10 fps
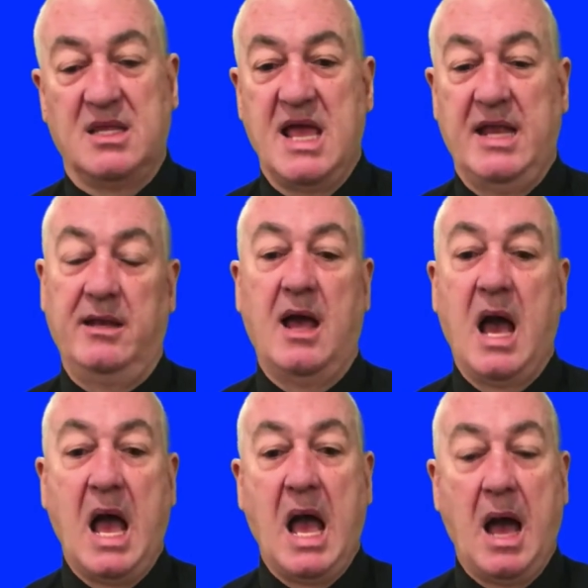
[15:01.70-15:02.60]
than
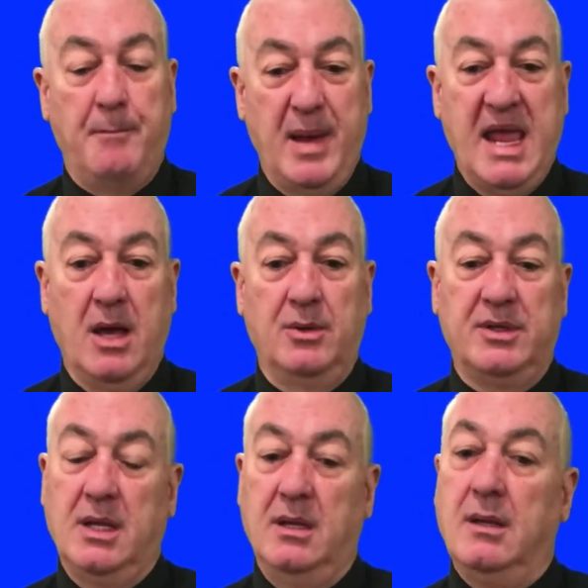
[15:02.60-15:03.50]
a bound
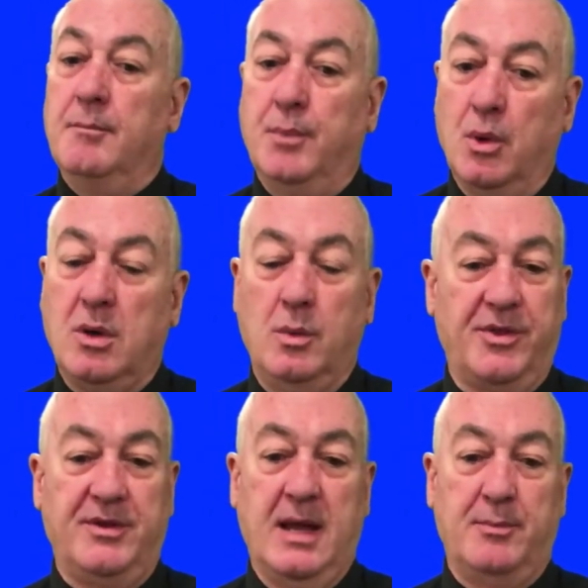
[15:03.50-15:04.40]
book
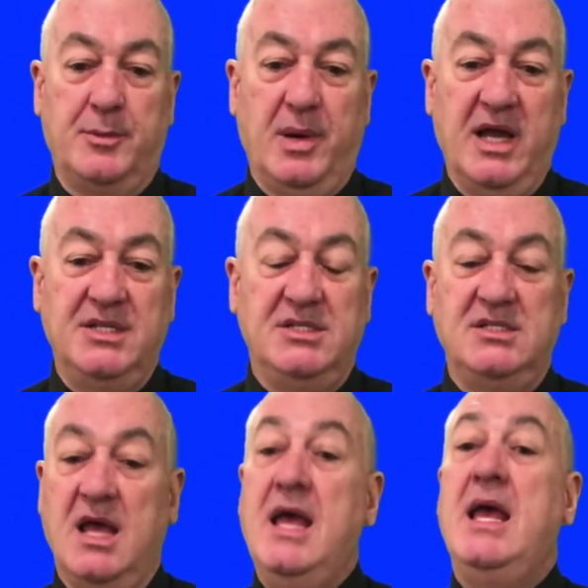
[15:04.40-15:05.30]
with numbered pages,
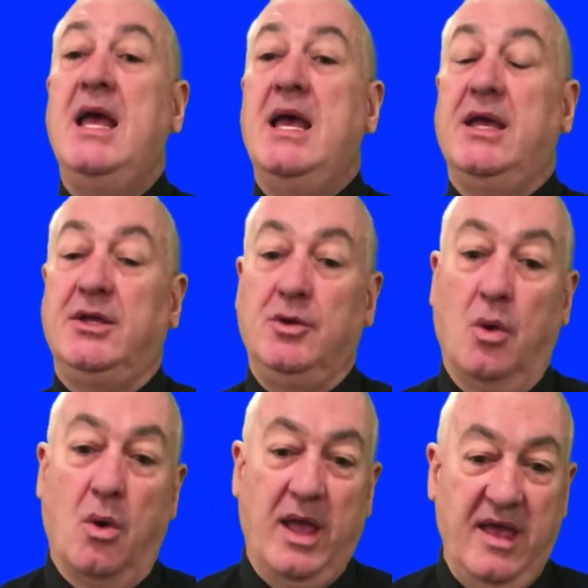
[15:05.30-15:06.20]

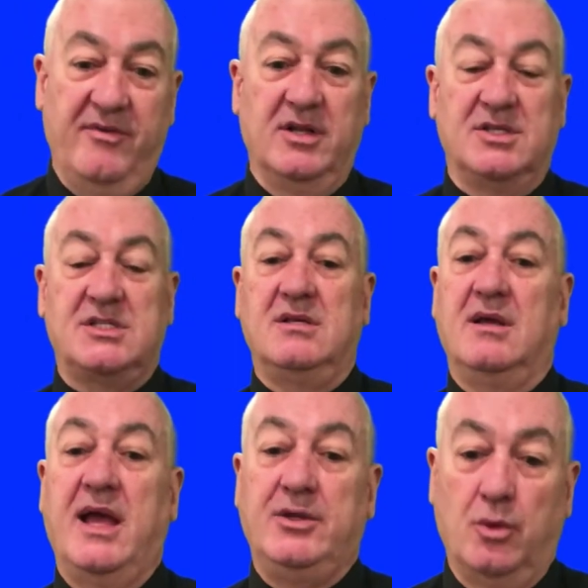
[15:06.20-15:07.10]
your evidence
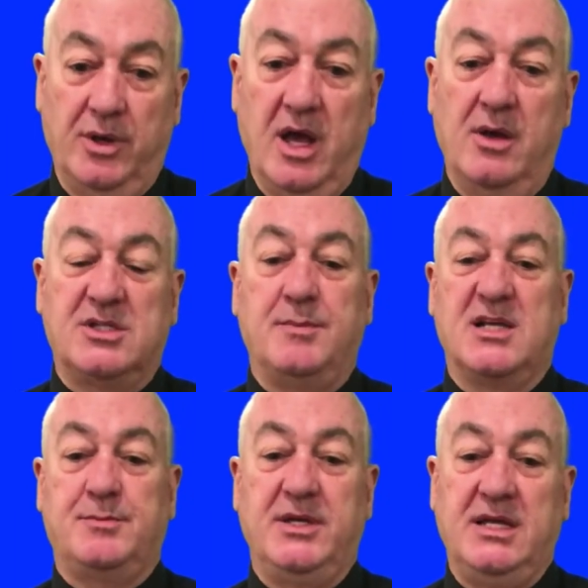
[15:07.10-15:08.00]
and your notes
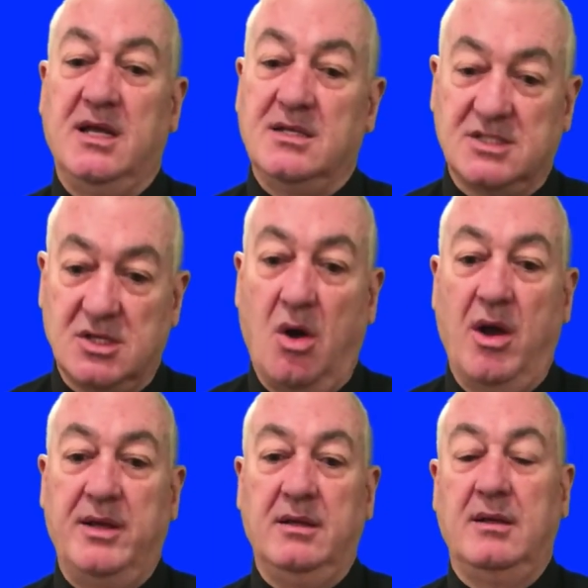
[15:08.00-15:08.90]
must be
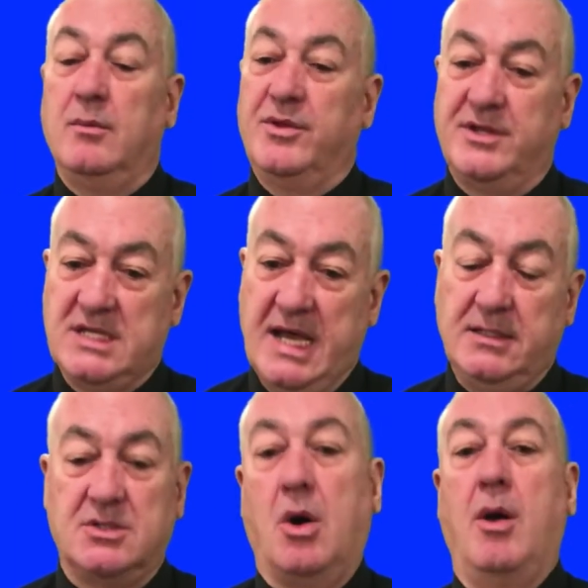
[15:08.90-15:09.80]
signed with the date
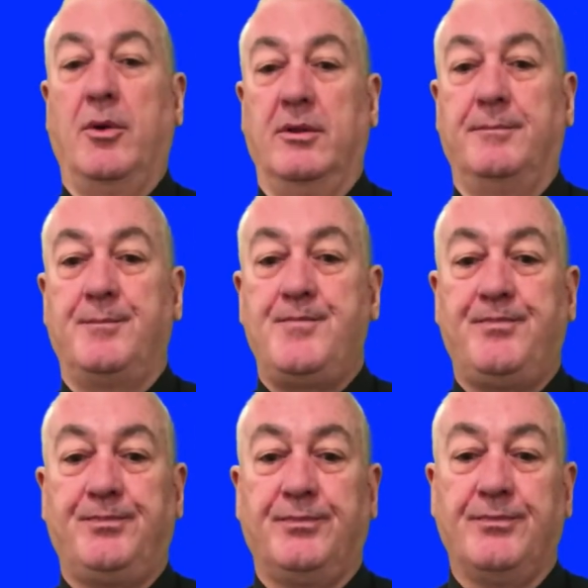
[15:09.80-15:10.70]
and time on them.
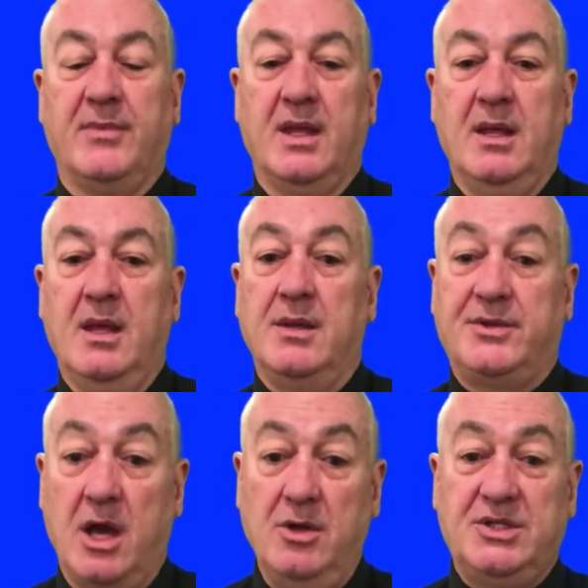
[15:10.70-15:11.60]

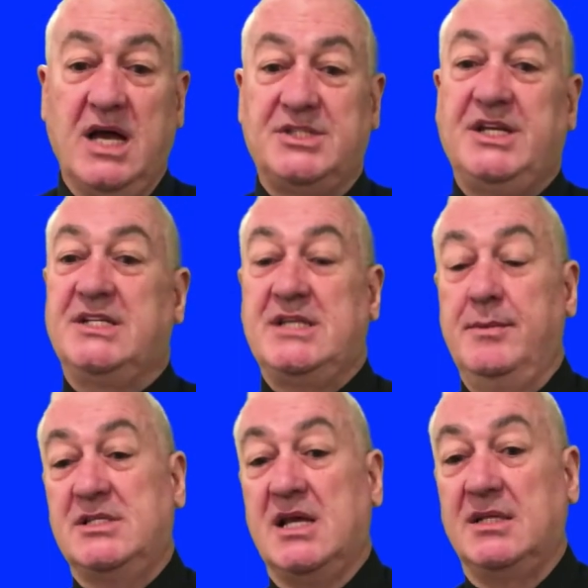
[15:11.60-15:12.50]
Don't touch
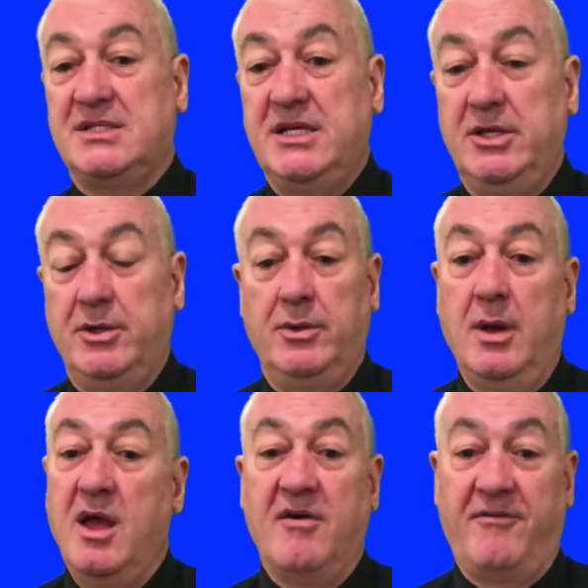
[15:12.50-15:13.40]
exhibits until you
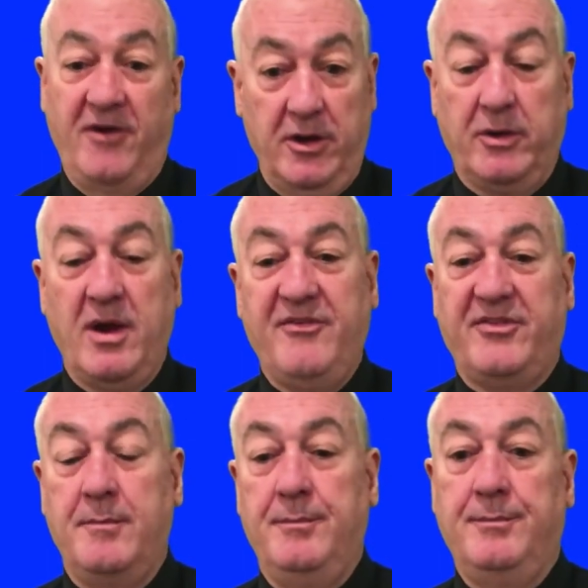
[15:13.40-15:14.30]
photograph
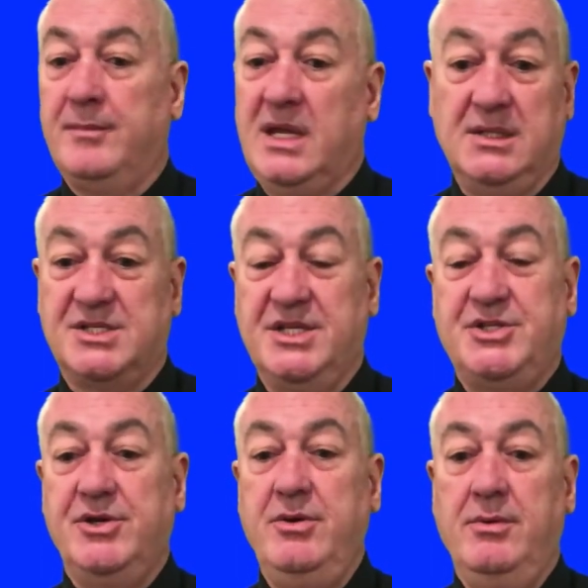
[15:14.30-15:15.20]
them in
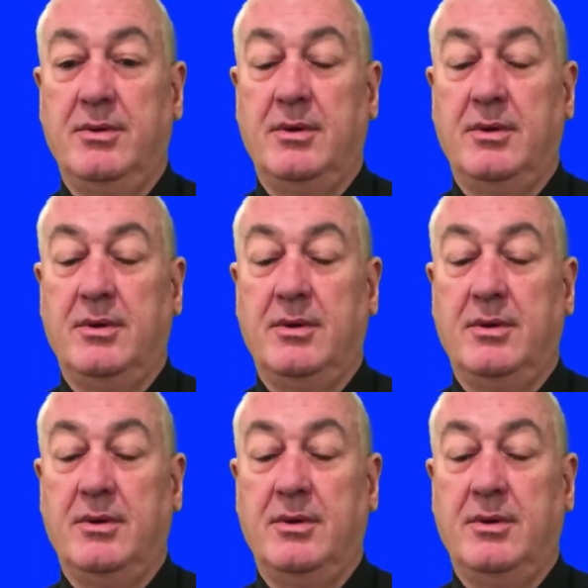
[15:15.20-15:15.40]
situ.